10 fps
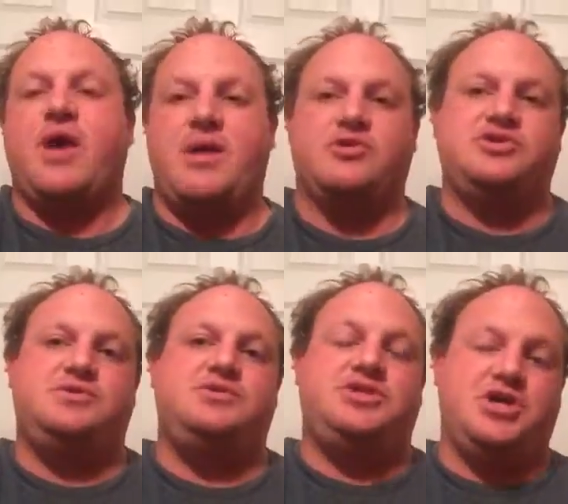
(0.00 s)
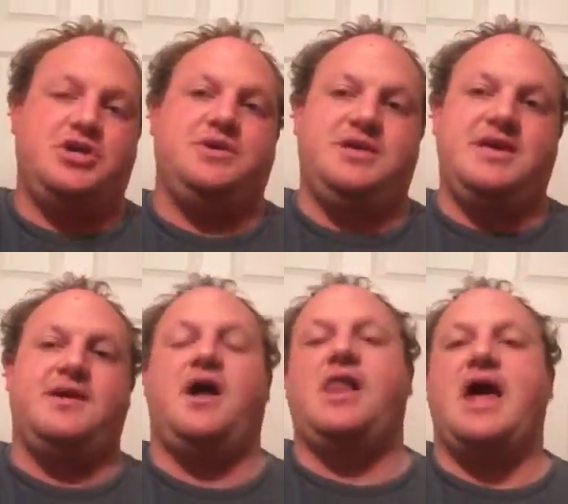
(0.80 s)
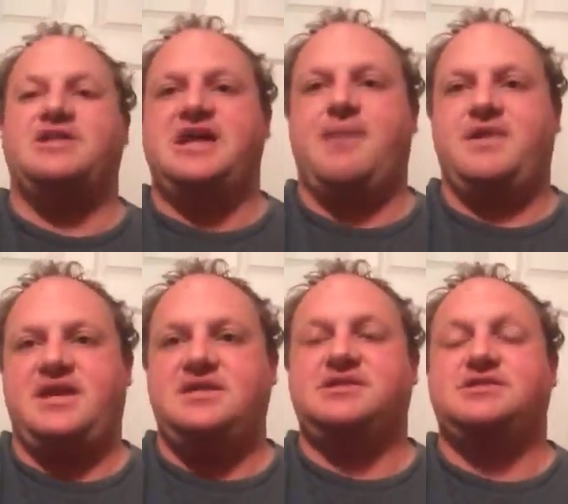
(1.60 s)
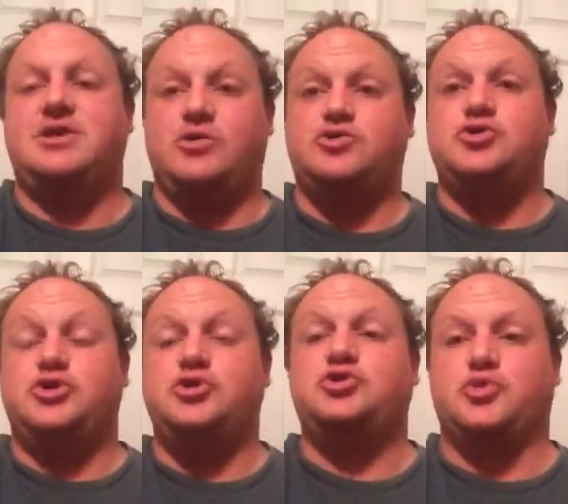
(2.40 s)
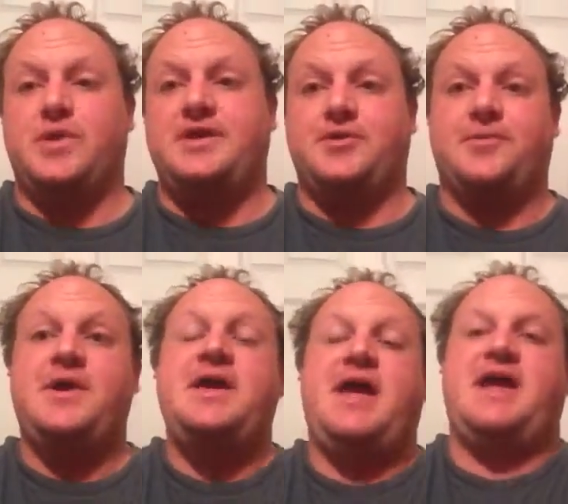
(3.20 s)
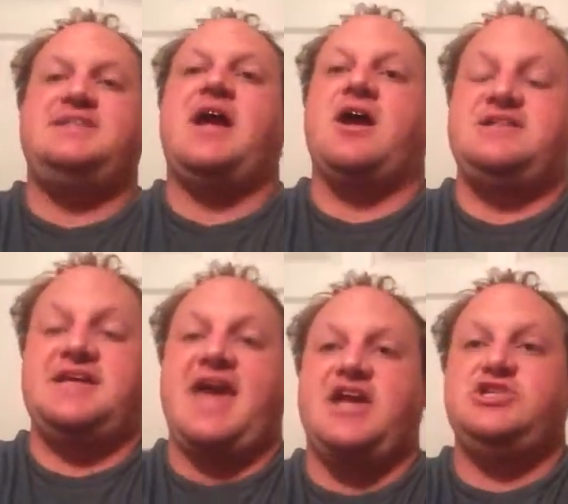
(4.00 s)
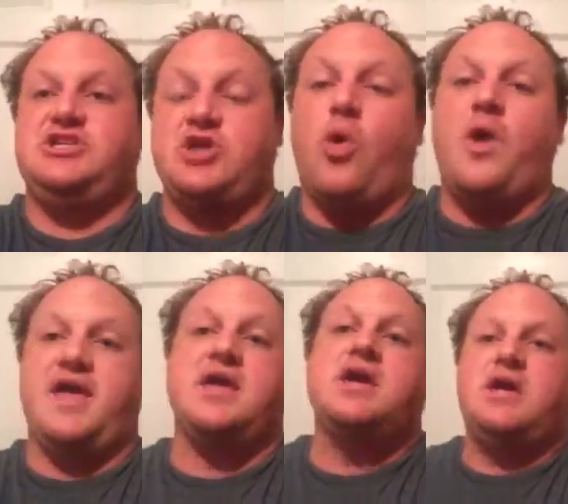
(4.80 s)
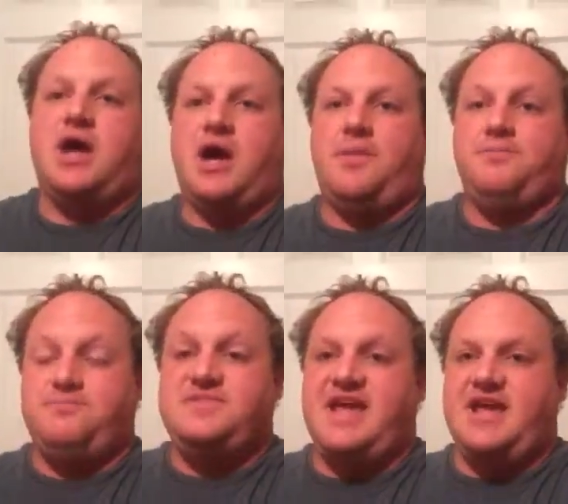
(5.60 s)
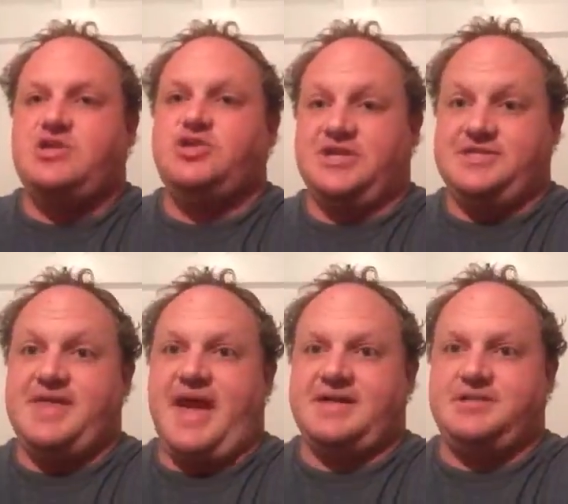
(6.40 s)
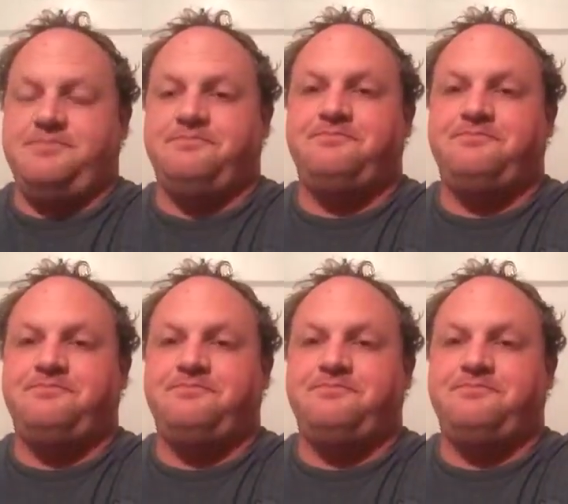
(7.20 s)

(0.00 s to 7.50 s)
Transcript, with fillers: were able to, to get a lot of Japanese soldiers to surrender. And Terry Takeshi Doi um, did just that